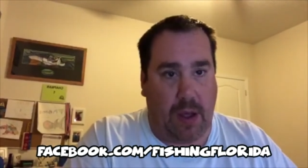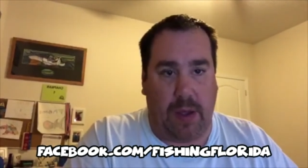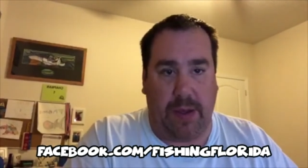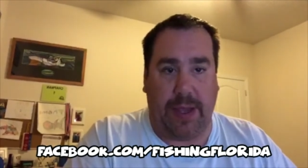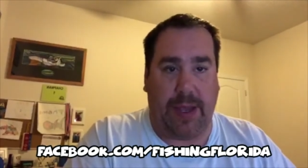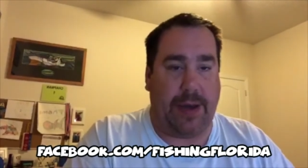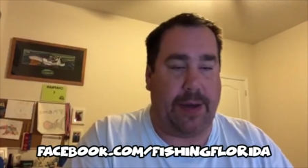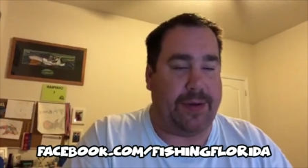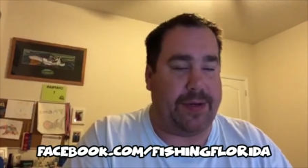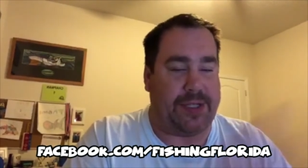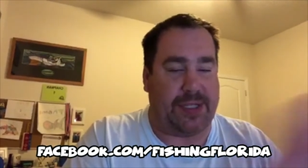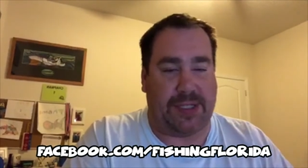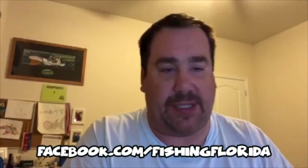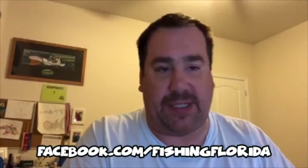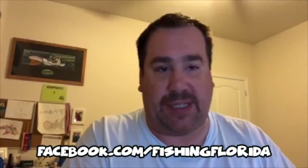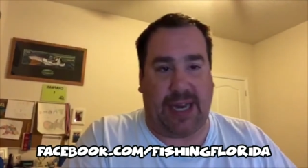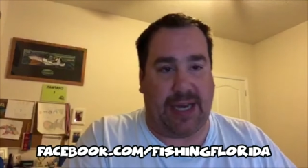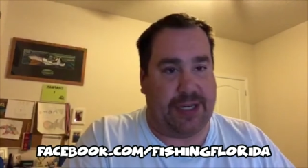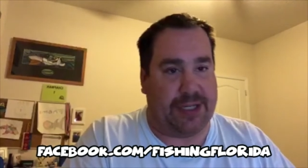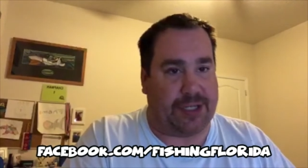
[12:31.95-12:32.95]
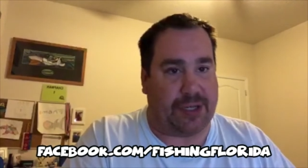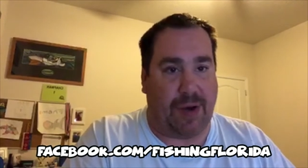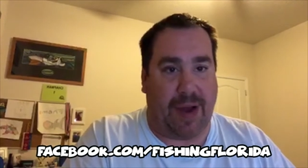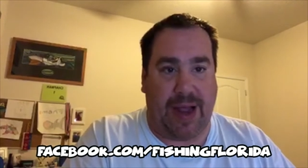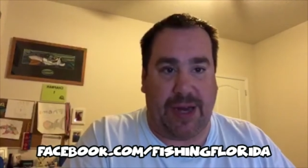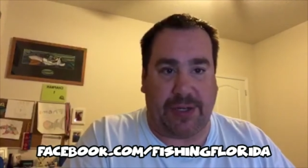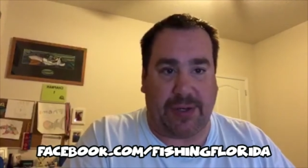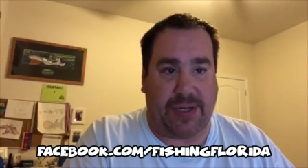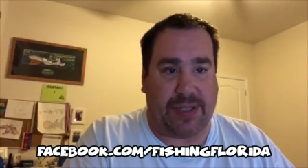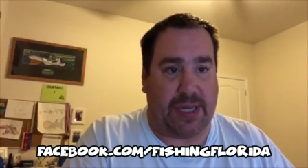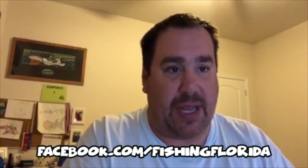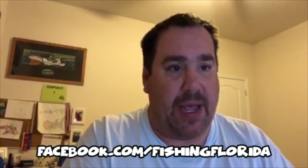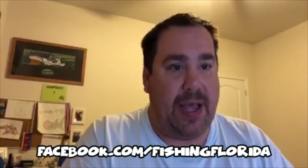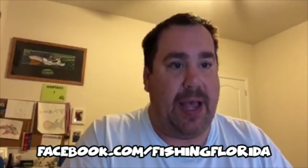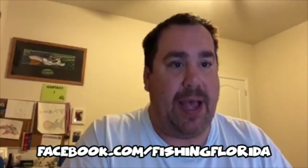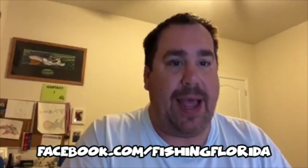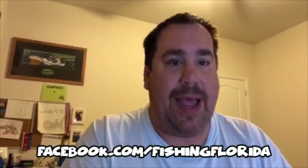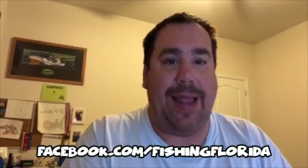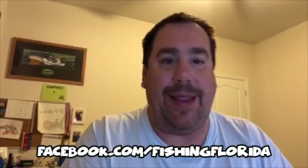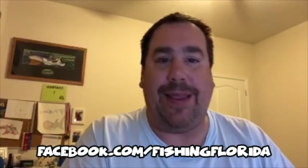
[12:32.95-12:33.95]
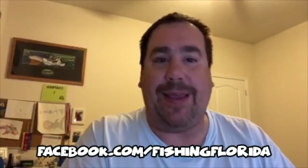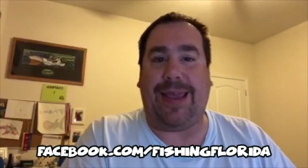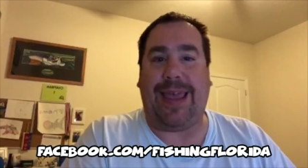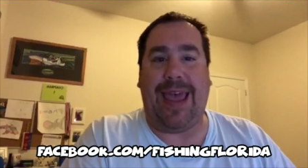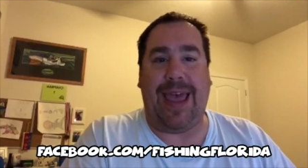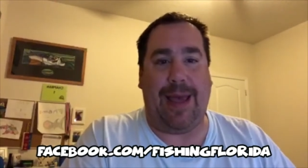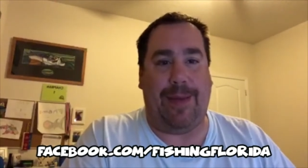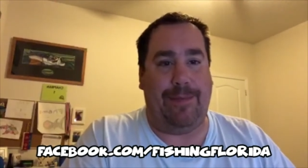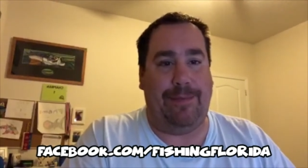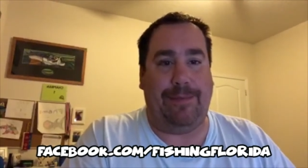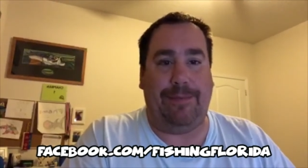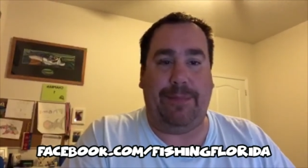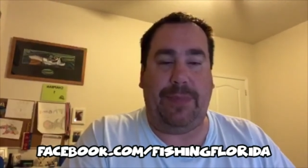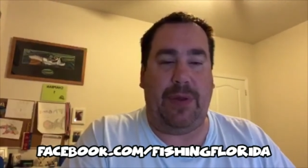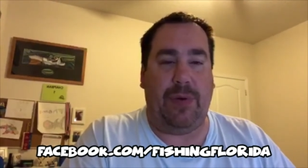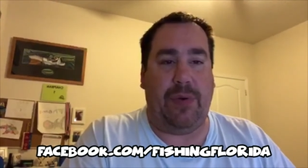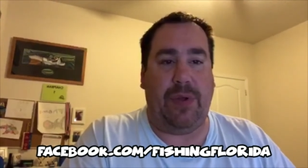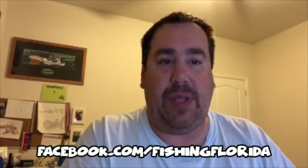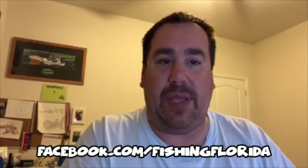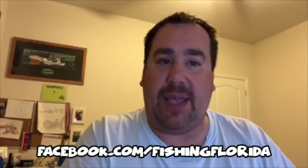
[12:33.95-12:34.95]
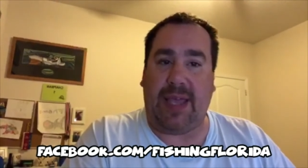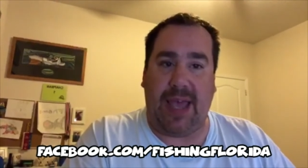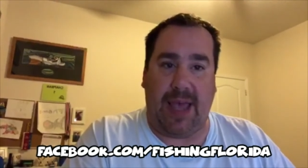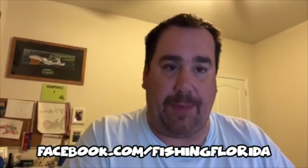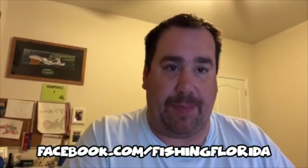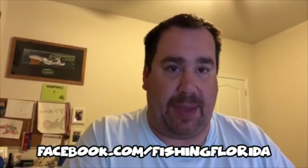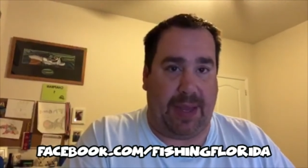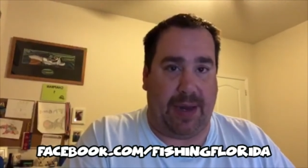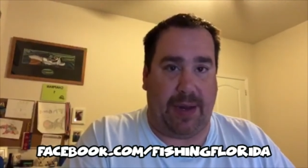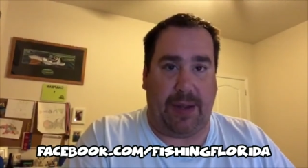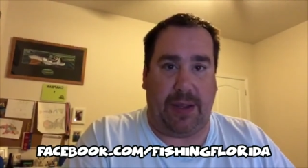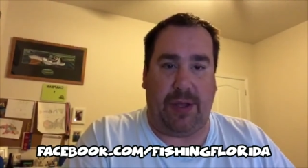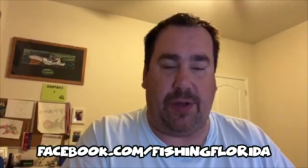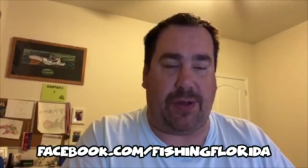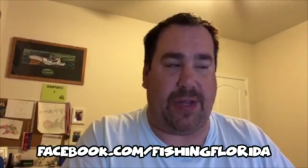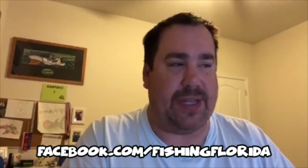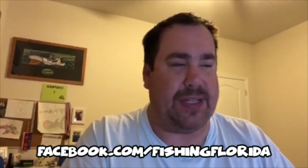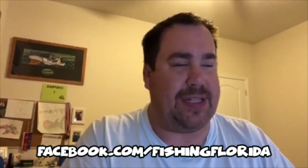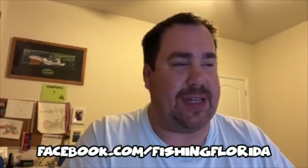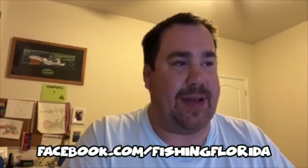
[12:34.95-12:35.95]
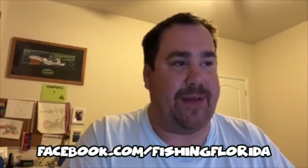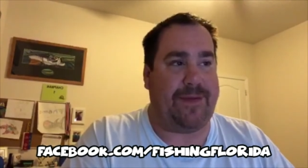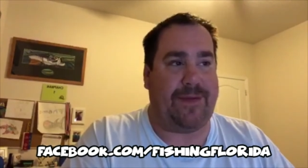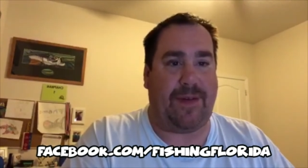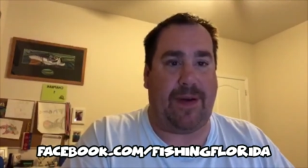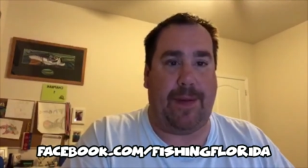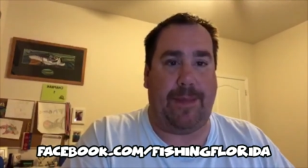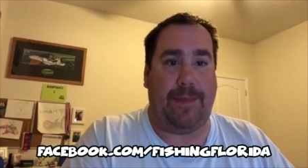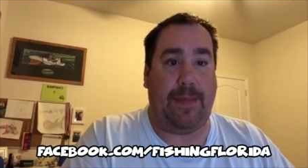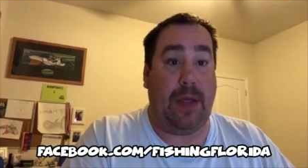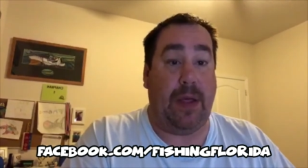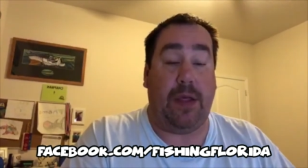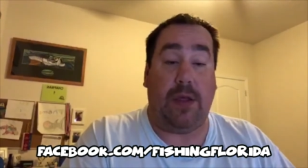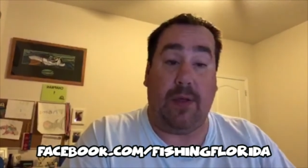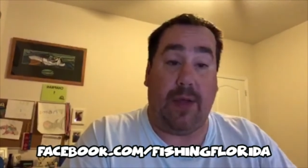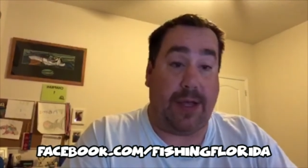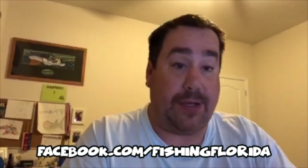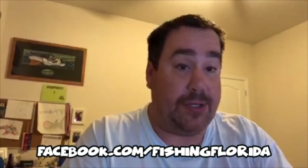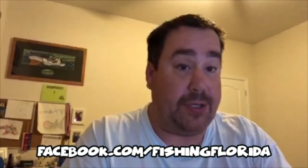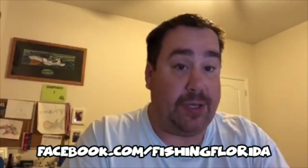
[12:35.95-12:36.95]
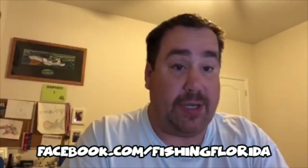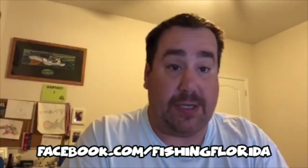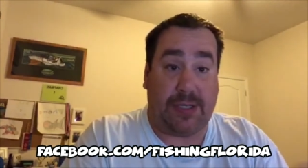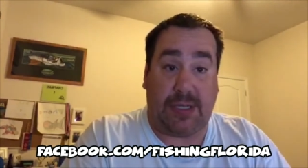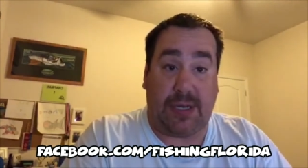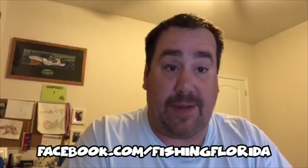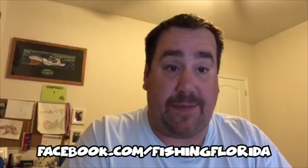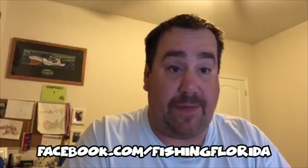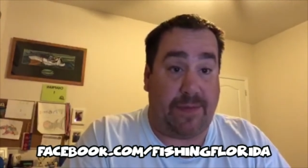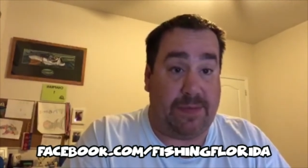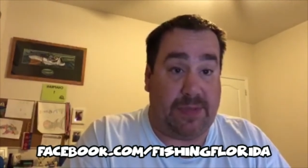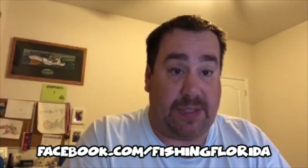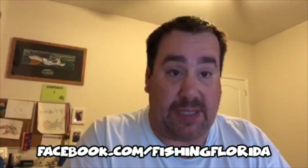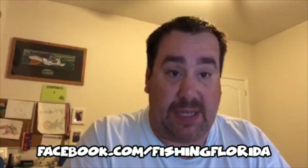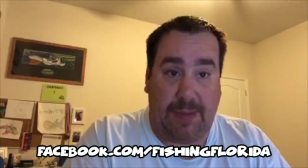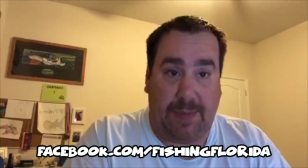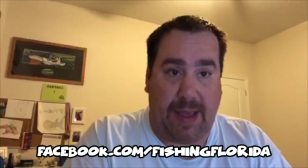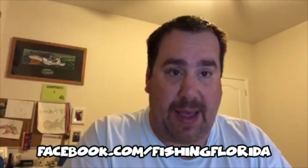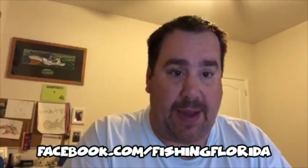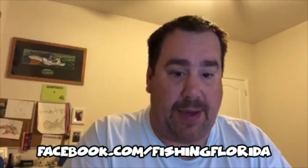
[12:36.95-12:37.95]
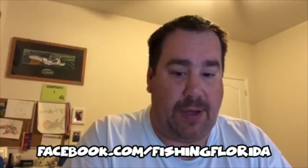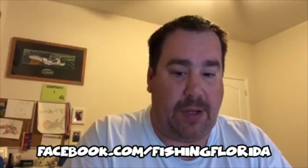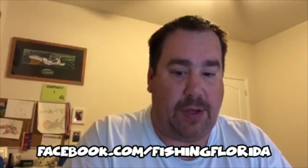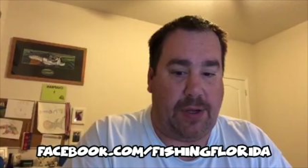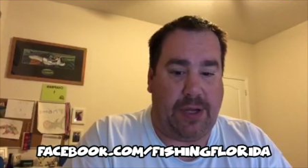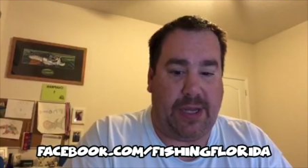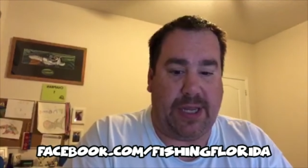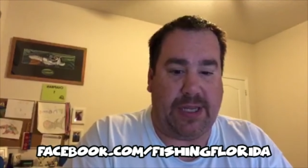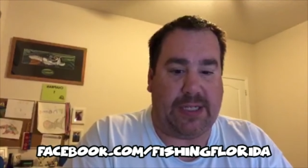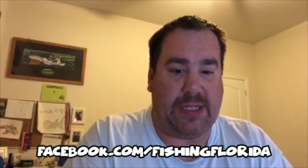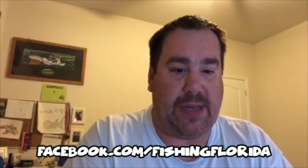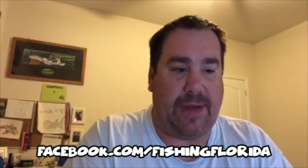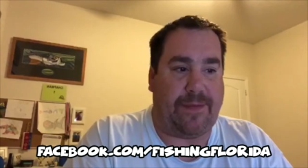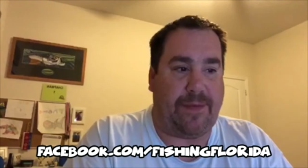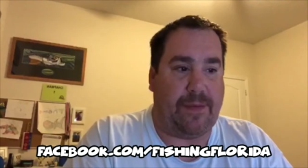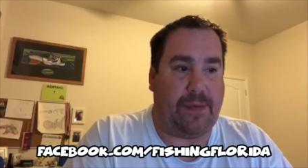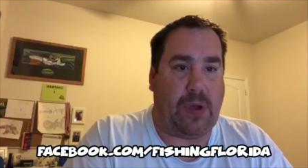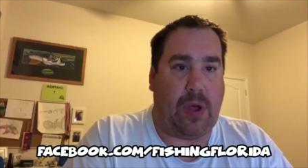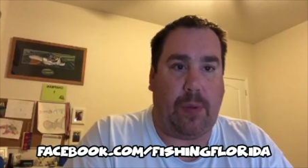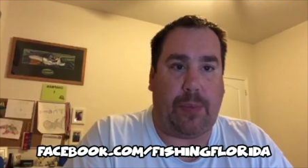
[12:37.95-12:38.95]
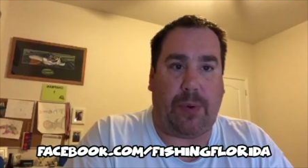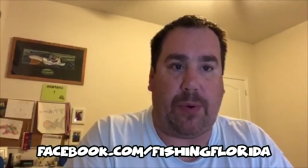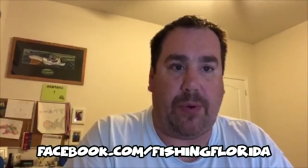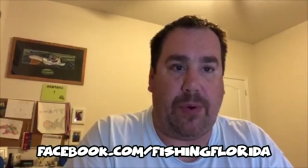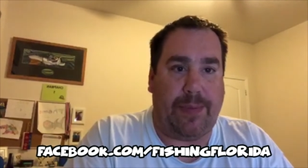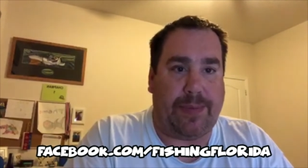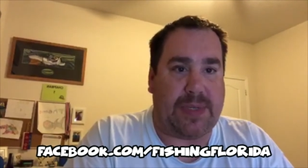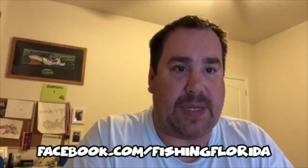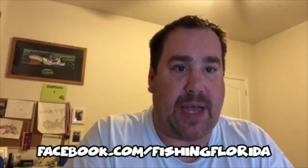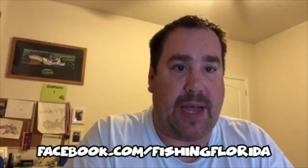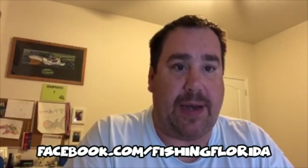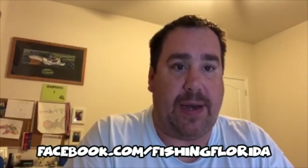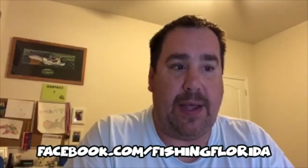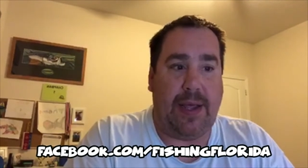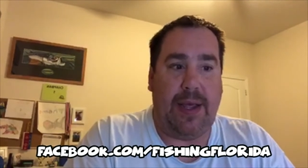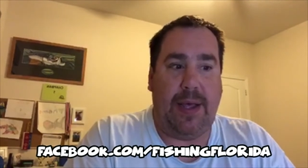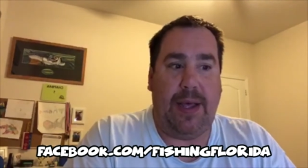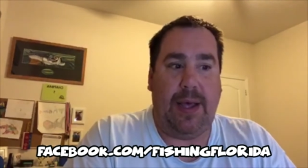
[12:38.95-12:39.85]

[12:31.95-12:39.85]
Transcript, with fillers: All you gotta do is just send us your address, and you really can't beat it. You'll actually get stuff from Z-Man. You could get stuff from Culprit Riptide,